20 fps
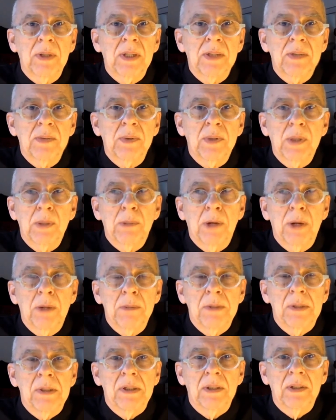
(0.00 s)
That's why they brought
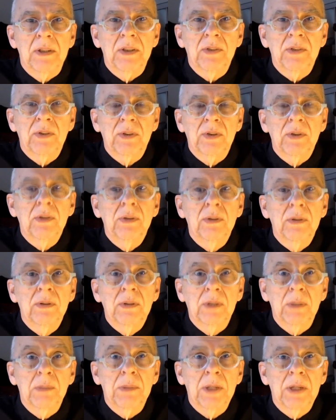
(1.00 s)
me in, just
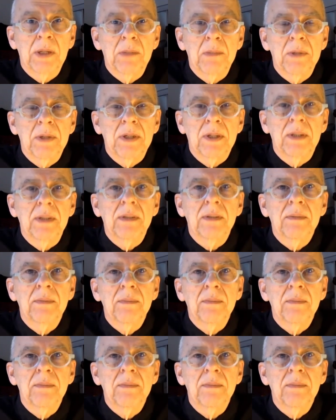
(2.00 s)
keep that in mind.